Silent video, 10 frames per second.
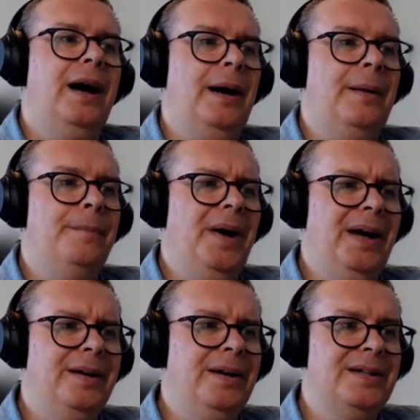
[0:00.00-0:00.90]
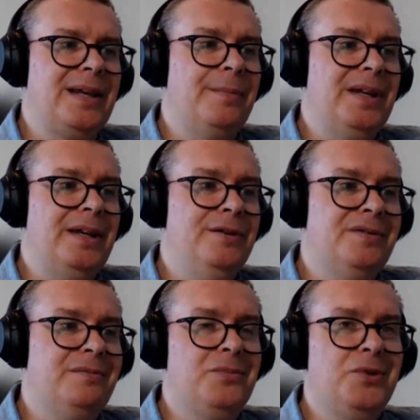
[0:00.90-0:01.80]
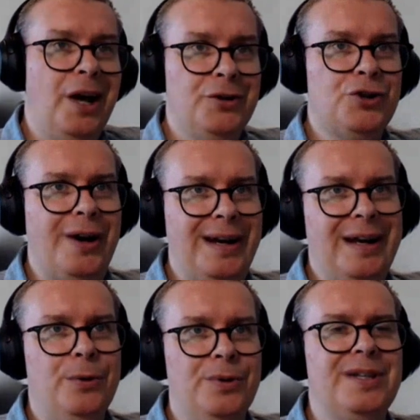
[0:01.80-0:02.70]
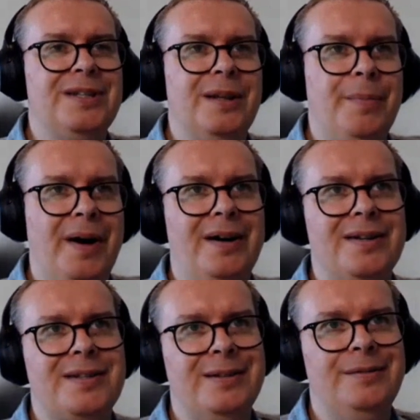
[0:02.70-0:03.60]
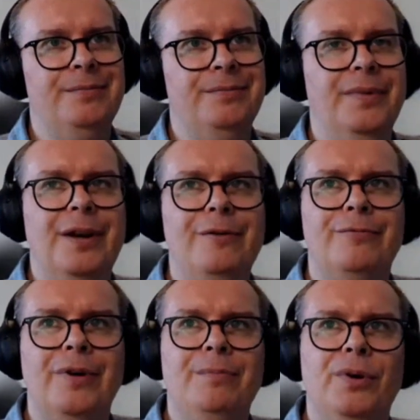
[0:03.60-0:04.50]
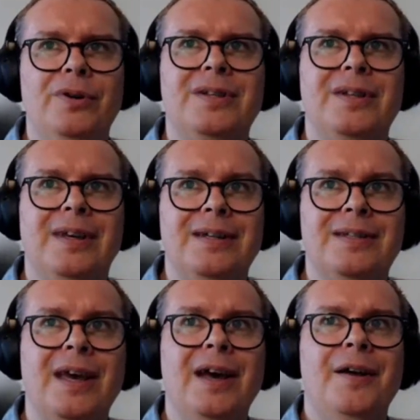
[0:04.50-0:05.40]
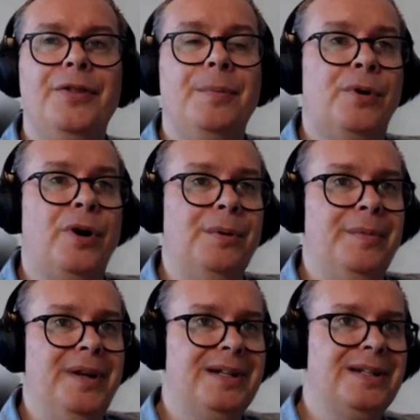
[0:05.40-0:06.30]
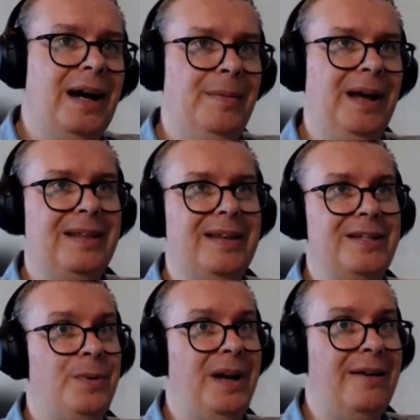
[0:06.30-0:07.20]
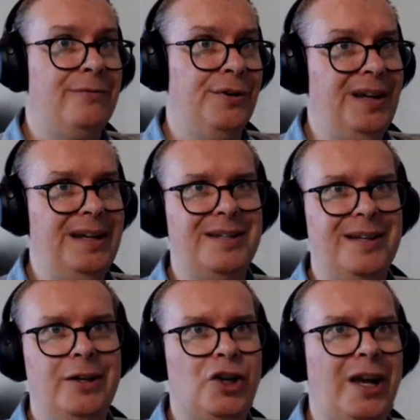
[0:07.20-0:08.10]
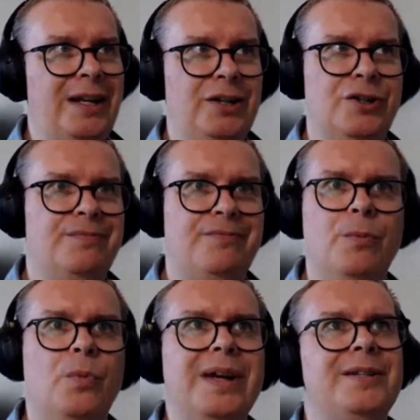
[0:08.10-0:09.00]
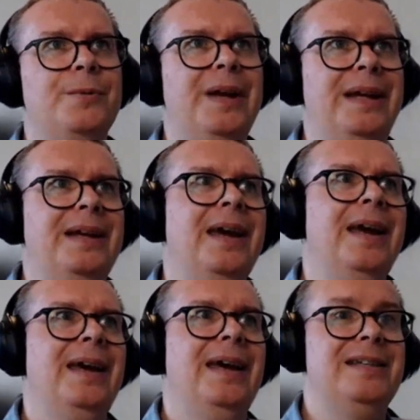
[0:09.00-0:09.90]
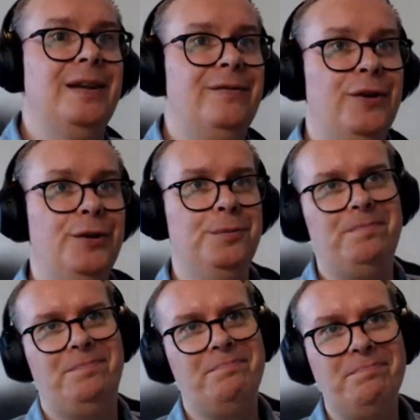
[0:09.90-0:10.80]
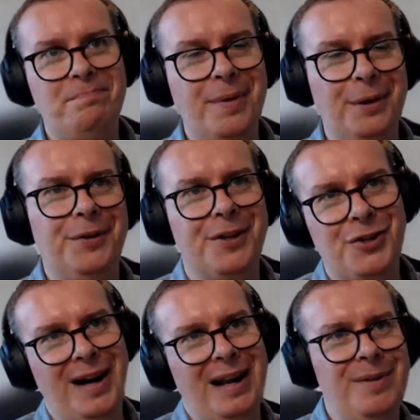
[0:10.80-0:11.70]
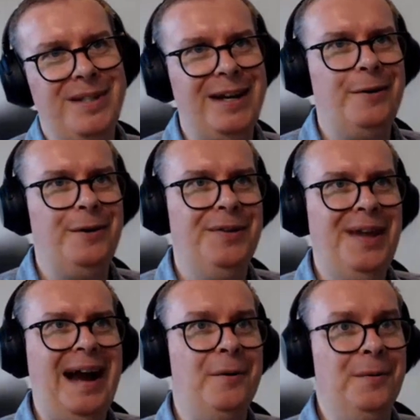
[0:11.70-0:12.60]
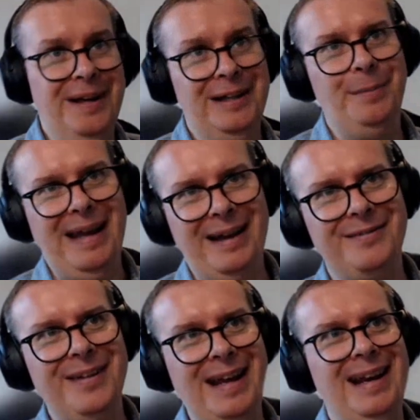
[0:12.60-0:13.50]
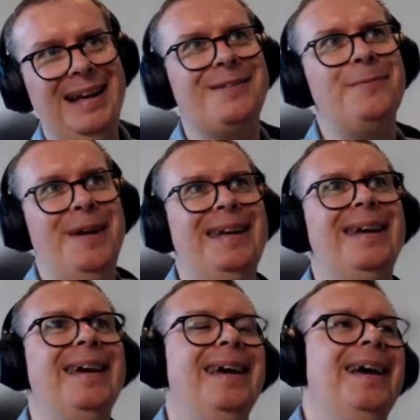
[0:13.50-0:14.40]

And as somebody who's done training courses in the past and written books and things, the problem at a time like this, when everything is going to change from week to week, is that if you build the training material now, it'll be out of date next week.